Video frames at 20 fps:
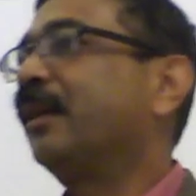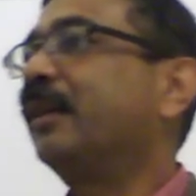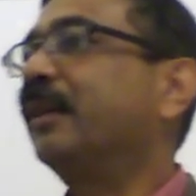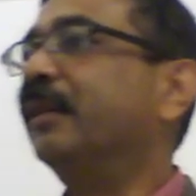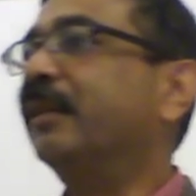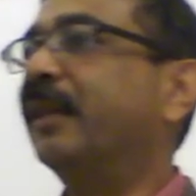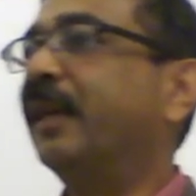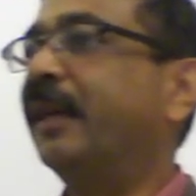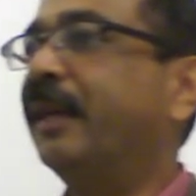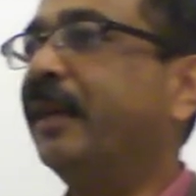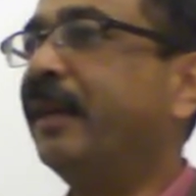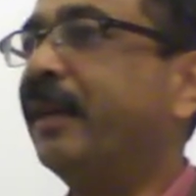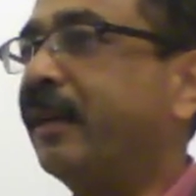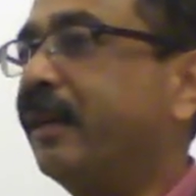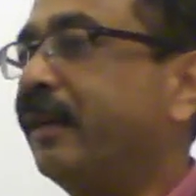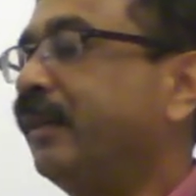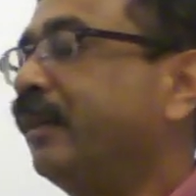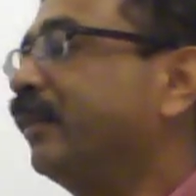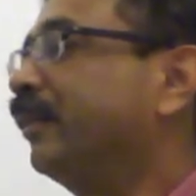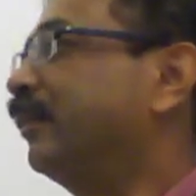In the
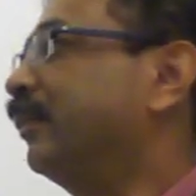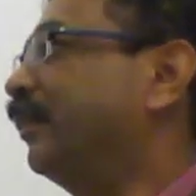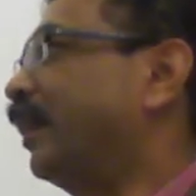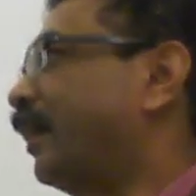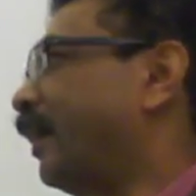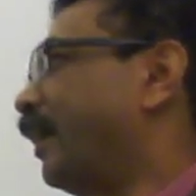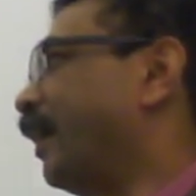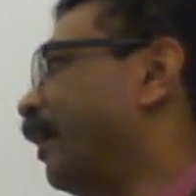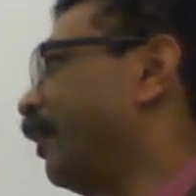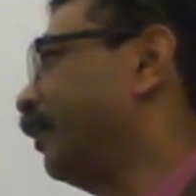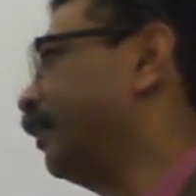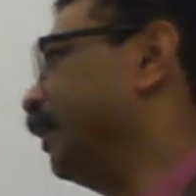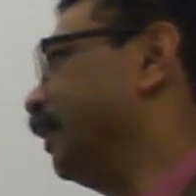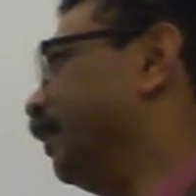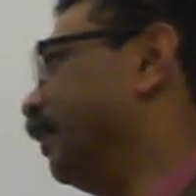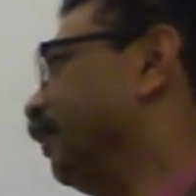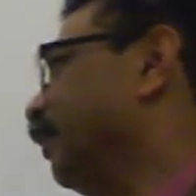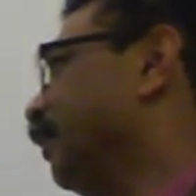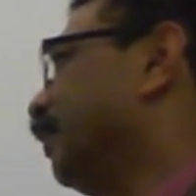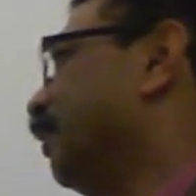hair, the
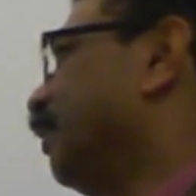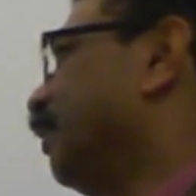keratin